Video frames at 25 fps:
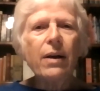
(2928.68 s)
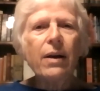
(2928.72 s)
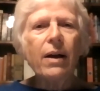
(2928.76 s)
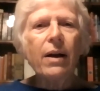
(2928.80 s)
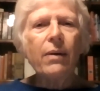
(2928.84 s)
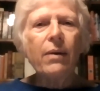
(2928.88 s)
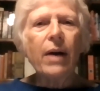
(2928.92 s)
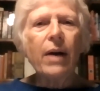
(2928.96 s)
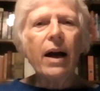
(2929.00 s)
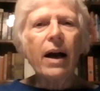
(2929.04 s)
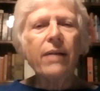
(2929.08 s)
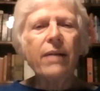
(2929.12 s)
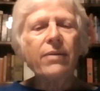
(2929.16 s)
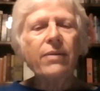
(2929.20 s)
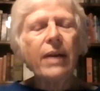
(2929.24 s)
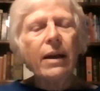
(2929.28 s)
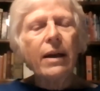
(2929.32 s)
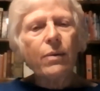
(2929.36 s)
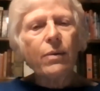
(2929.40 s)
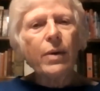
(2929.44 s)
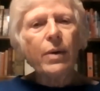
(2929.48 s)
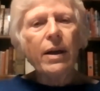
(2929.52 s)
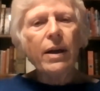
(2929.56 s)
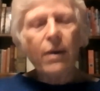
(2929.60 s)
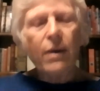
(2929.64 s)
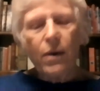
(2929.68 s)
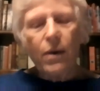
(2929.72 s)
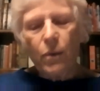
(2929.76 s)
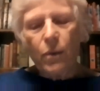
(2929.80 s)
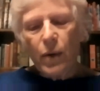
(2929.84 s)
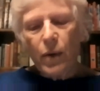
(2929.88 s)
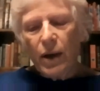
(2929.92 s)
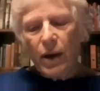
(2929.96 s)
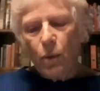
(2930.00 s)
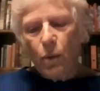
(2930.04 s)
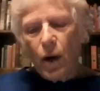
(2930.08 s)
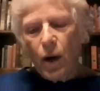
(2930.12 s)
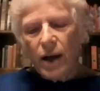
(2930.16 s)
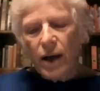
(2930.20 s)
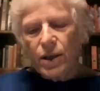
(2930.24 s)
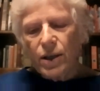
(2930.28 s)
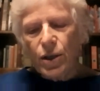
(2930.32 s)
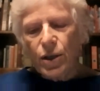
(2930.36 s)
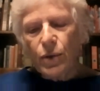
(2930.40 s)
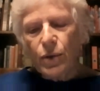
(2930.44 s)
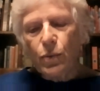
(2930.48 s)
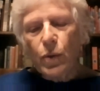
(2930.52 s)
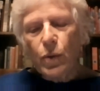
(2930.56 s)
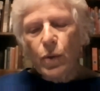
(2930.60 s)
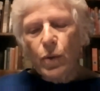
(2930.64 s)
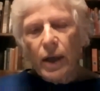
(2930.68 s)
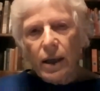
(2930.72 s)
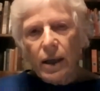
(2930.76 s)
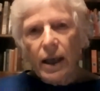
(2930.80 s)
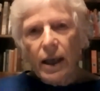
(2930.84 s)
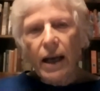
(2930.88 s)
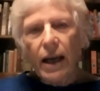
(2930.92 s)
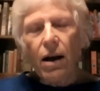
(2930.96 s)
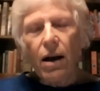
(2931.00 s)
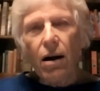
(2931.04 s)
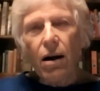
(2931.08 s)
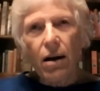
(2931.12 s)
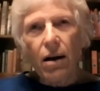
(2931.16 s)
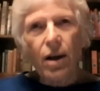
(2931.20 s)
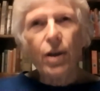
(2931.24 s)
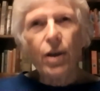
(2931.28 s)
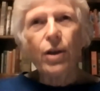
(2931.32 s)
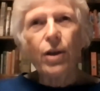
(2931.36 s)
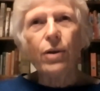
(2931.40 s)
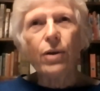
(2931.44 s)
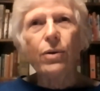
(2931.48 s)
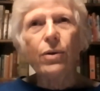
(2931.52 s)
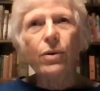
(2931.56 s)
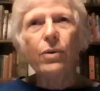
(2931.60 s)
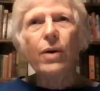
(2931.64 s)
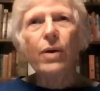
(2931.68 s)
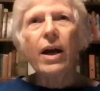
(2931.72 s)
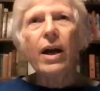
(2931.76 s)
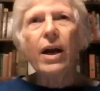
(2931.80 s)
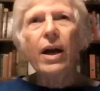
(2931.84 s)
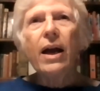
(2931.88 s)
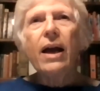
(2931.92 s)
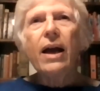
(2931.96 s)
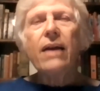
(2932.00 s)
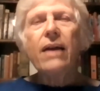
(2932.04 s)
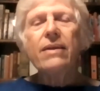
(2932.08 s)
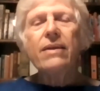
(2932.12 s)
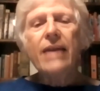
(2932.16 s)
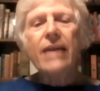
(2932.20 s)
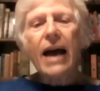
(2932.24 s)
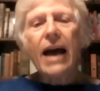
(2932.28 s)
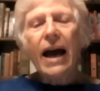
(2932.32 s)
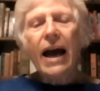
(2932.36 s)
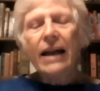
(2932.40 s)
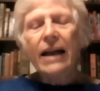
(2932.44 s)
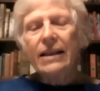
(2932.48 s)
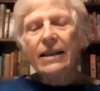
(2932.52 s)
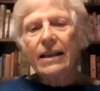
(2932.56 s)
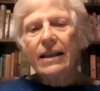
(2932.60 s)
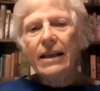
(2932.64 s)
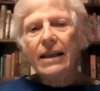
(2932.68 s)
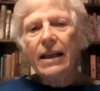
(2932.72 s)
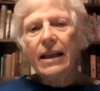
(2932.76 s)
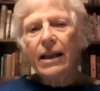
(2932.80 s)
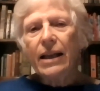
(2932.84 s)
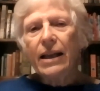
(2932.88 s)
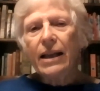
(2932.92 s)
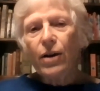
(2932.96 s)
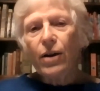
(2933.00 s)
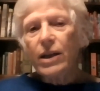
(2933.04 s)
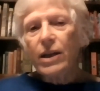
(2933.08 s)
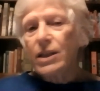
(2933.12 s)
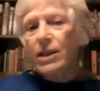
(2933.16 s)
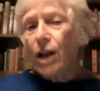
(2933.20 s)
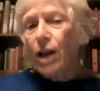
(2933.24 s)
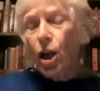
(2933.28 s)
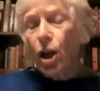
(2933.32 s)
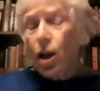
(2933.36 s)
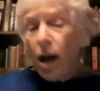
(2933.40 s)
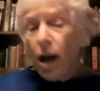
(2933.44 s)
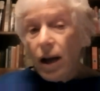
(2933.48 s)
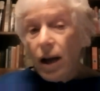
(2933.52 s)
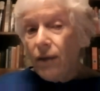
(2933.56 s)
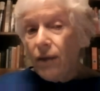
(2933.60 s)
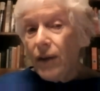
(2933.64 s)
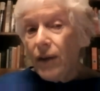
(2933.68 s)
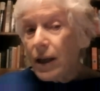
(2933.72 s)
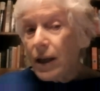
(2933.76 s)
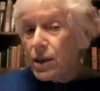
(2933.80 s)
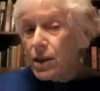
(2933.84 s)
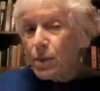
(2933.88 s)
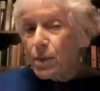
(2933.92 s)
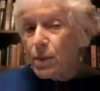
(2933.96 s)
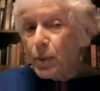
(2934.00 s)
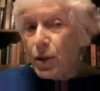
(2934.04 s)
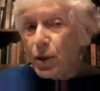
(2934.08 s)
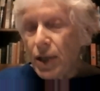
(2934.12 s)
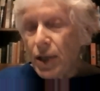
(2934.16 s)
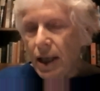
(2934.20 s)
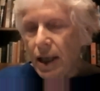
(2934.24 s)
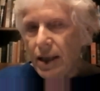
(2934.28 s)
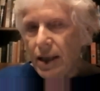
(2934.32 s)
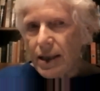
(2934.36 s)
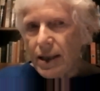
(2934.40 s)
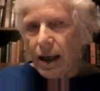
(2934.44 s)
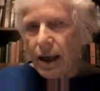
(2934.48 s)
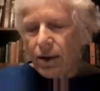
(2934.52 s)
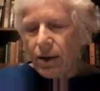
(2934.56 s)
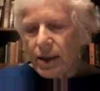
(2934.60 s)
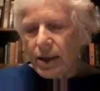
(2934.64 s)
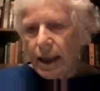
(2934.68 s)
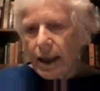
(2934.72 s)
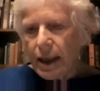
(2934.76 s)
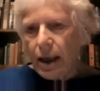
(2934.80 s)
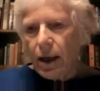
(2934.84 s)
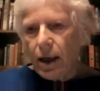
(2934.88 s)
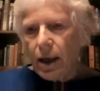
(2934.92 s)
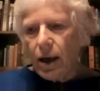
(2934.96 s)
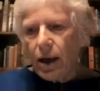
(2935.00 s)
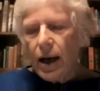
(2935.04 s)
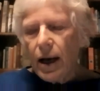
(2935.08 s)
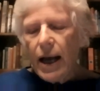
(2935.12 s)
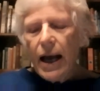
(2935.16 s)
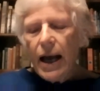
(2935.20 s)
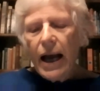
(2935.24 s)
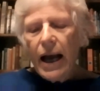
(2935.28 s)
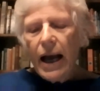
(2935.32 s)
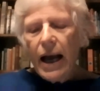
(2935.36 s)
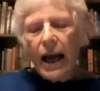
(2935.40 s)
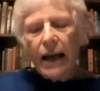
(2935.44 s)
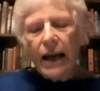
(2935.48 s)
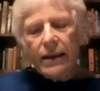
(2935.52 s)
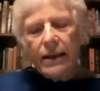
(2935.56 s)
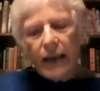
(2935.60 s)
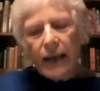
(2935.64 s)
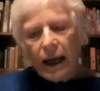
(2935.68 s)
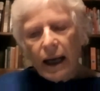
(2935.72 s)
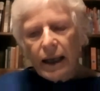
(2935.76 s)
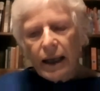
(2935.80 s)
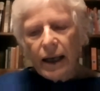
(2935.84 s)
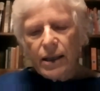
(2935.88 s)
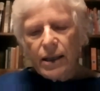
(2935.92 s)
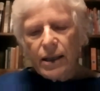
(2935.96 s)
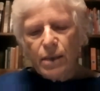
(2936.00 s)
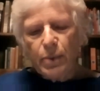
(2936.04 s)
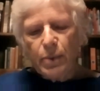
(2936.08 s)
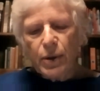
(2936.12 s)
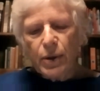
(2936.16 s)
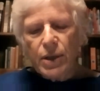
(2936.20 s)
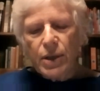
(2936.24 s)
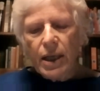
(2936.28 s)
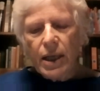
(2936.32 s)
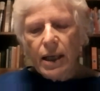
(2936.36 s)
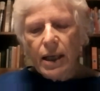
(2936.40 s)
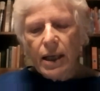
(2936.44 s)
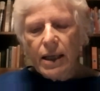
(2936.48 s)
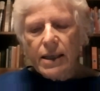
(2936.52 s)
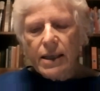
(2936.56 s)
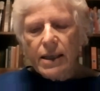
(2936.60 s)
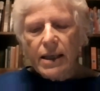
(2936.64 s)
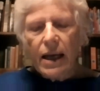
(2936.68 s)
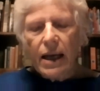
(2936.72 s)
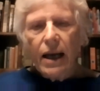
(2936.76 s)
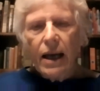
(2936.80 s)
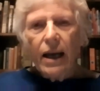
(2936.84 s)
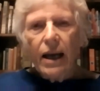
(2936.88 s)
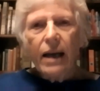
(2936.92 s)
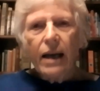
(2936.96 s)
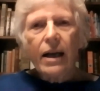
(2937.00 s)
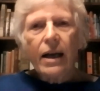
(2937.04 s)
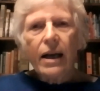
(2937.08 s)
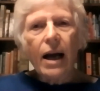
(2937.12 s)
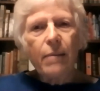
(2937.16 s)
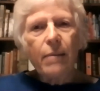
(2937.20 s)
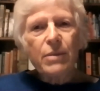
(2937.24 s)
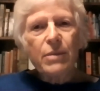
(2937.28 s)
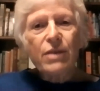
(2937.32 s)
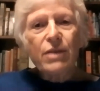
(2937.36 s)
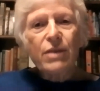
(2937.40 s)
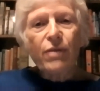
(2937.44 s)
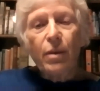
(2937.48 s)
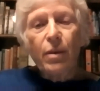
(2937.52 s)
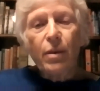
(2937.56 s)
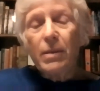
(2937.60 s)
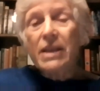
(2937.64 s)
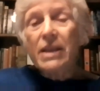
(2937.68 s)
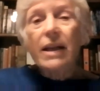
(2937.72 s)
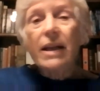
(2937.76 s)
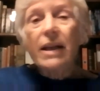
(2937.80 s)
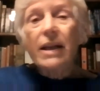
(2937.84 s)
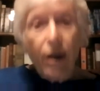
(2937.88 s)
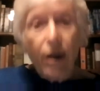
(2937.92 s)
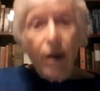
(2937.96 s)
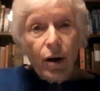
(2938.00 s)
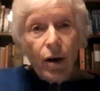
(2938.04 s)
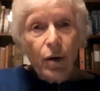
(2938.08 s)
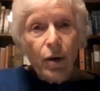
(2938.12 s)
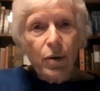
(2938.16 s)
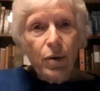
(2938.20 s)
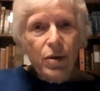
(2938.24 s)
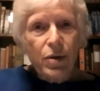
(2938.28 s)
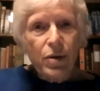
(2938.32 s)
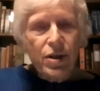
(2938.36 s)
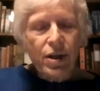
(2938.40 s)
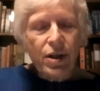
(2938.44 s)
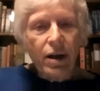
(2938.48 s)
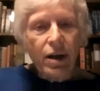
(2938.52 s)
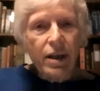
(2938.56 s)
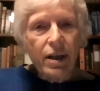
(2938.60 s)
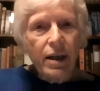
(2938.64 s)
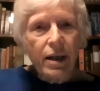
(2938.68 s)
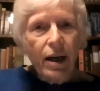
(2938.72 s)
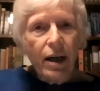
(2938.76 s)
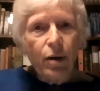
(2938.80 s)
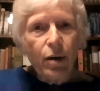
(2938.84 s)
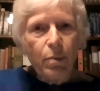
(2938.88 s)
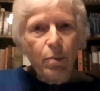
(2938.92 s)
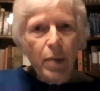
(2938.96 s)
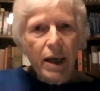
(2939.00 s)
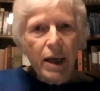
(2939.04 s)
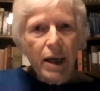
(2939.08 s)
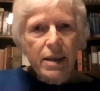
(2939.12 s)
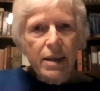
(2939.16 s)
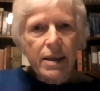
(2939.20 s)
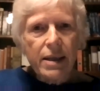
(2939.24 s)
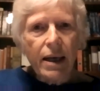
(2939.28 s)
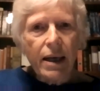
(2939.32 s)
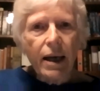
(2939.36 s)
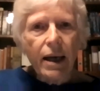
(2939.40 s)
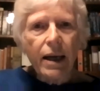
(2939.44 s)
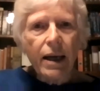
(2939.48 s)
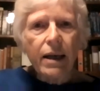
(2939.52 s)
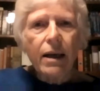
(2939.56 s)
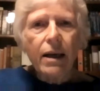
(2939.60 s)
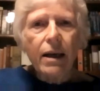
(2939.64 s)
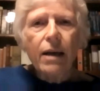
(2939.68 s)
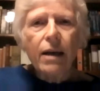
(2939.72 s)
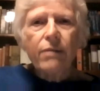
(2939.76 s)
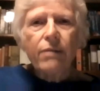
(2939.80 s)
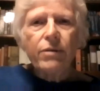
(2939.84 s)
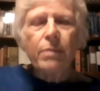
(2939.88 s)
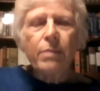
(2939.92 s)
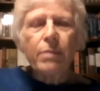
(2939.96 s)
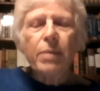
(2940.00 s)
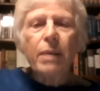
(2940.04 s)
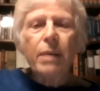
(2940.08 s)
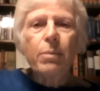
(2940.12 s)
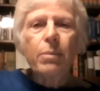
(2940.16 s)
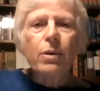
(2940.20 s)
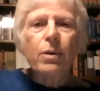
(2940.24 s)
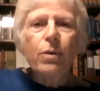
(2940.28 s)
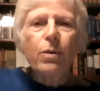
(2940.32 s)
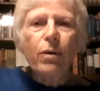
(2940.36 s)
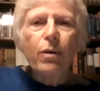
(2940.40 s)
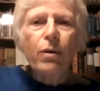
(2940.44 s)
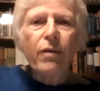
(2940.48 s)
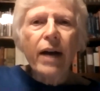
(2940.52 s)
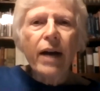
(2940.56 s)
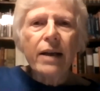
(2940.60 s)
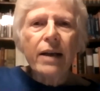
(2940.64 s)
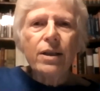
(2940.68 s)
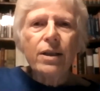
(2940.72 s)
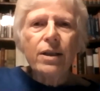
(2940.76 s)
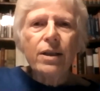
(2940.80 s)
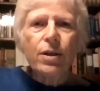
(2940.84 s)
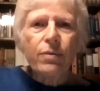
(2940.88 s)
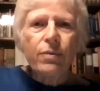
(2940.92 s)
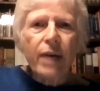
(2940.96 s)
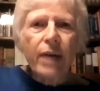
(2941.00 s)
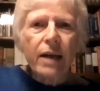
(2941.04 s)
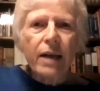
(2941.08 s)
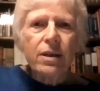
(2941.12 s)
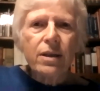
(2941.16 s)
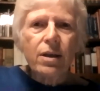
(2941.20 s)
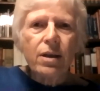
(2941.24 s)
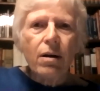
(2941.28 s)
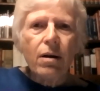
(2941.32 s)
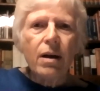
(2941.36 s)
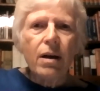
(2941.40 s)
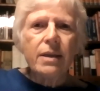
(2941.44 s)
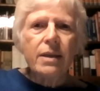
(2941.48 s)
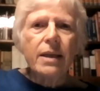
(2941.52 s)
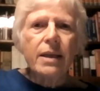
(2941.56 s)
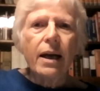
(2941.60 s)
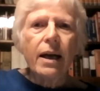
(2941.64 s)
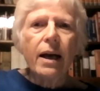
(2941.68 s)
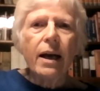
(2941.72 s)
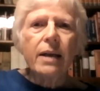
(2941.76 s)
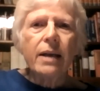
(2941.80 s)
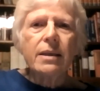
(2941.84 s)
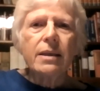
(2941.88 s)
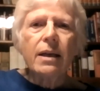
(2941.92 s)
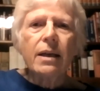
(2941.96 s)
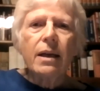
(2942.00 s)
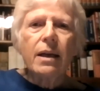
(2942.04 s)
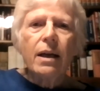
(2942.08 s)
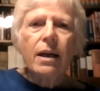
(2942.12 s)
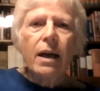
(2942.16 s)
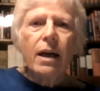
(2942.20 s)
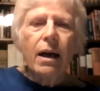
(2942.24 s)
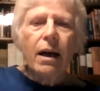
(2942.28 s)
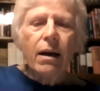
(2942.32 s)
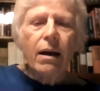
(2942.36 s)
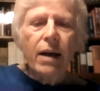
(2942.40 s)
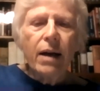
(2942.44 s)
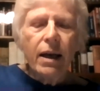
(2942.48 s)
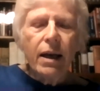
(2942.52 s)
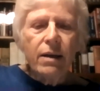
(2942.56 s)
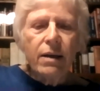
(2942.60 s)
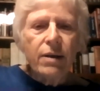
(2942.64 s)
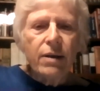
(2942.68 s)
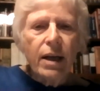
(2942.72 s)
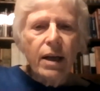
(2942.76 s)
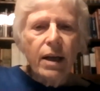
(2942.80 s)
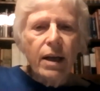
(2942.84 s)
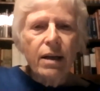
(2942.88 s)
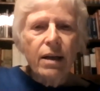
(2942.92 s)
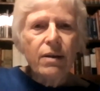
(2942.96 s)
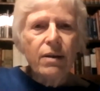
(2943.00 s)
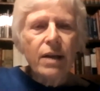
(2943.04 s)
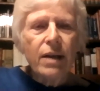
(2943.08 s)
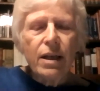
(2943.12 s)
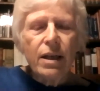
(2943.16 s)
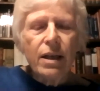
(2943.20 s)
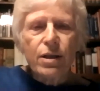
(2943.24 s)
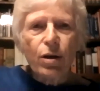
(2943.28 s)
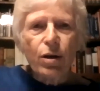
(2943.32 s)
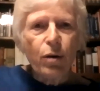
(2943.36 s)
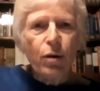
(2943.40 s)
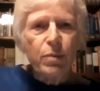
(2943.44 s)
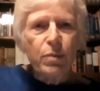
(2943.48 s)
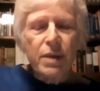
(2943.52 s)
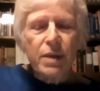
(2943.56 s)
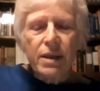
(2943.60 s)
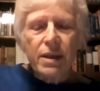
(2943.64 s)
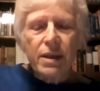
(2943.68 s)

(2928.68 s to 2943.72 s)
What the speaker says: I think we want to really argue that there is a lot of expertise out there, and that expertise comes from, as Carol started out by saying, from people who've had direct contact in these homes. It's